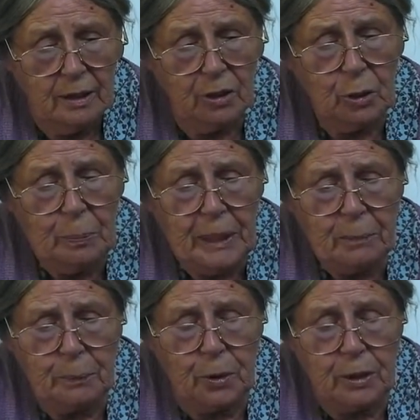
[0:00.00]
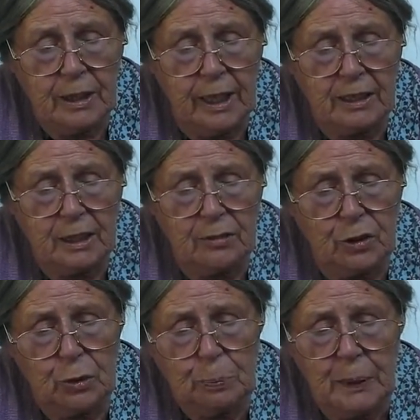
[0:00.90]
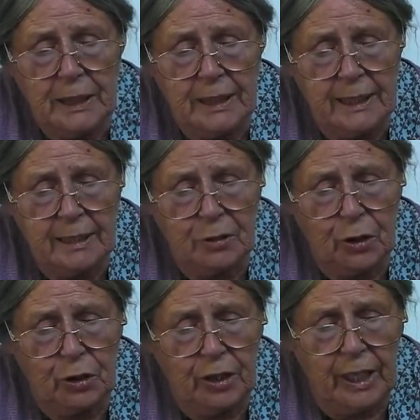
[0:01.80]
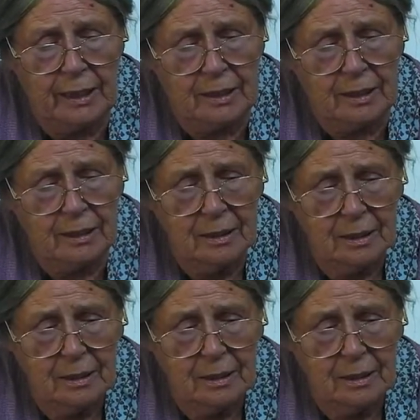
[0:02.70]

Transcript: the repeat broadcasts of stupidities and regrets,